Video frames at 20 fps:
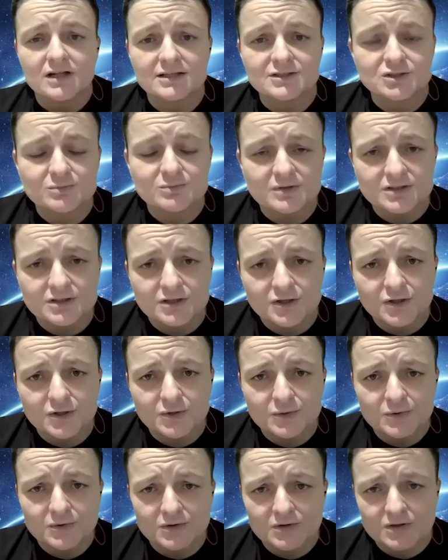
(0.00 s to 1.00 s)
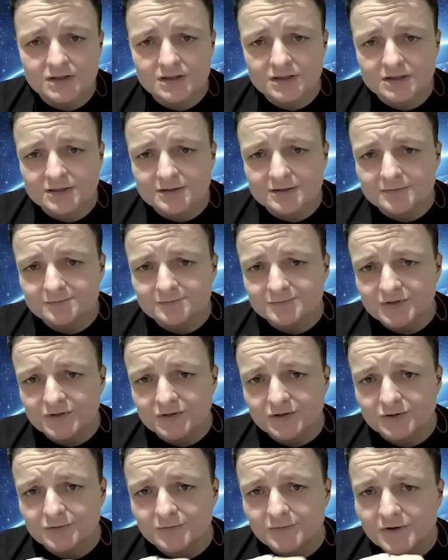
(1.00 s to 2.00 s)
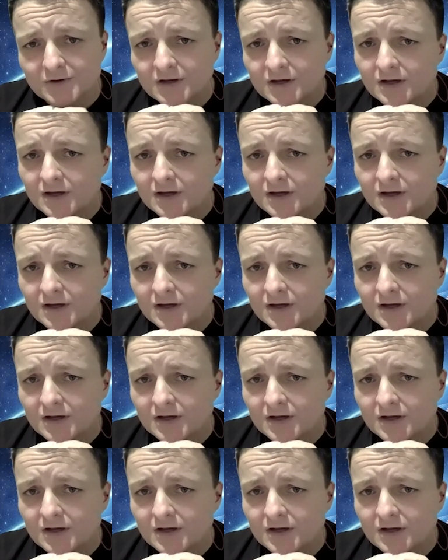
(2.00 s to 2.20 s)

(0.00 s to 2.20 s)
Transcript: LGBTQ.